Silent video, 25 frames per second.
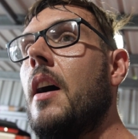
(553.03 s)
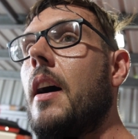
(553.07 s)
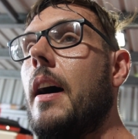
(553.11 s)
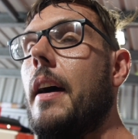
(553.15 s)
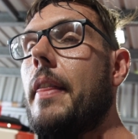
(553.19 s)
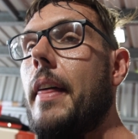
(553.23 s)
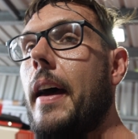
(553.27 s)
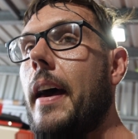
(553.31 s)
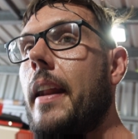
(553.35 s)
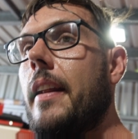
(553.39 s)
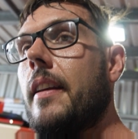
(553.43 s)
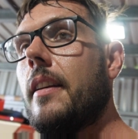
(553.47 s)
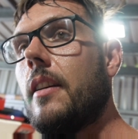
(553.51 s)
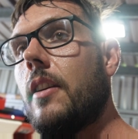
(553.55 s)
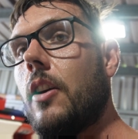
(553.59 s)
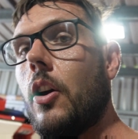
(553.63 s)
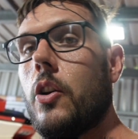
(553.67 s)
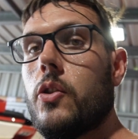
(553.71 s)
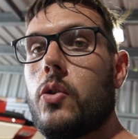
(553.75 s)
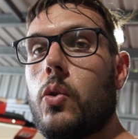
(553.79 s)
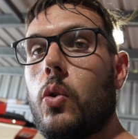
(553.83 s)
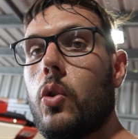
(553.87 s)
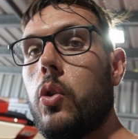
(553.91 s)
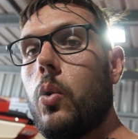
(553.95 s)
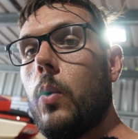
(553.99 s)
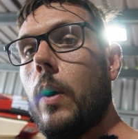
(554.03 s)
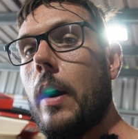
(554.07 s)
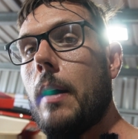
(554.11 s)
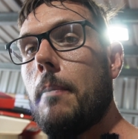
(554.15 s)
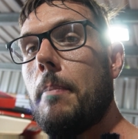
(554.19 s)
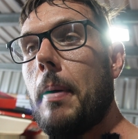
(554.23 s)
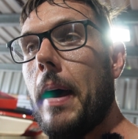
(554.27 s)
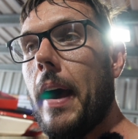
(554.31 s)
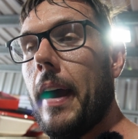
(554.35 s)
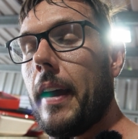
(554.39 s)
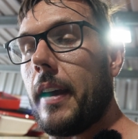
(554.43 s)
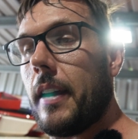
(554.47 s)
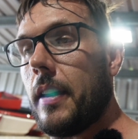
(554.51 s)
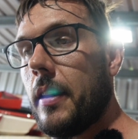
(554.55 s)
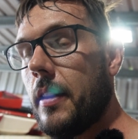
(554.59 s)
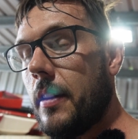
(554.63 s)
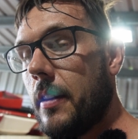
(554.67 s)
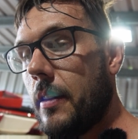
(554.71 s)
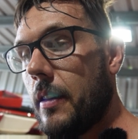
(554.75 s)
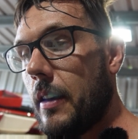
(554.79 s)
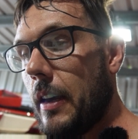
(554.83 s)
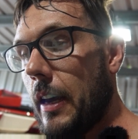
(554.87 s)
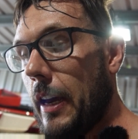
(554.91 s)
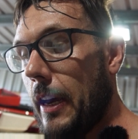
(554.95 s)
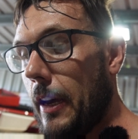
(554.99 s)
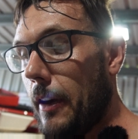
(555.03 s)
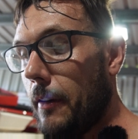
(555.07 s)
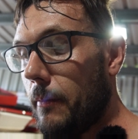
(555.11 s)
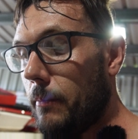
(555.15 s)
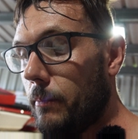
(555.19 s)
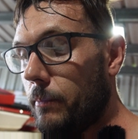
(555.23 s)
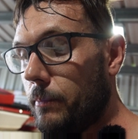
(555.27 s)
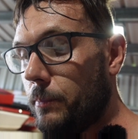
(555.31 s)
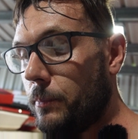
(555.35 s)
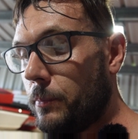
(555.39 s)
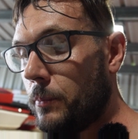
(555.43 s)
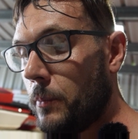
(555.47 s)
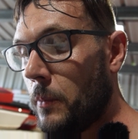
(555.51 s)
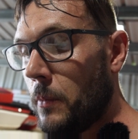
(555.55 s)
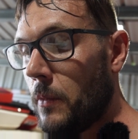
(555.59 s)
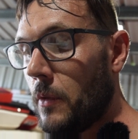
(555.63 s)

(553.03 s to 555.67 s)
That goes all the way back to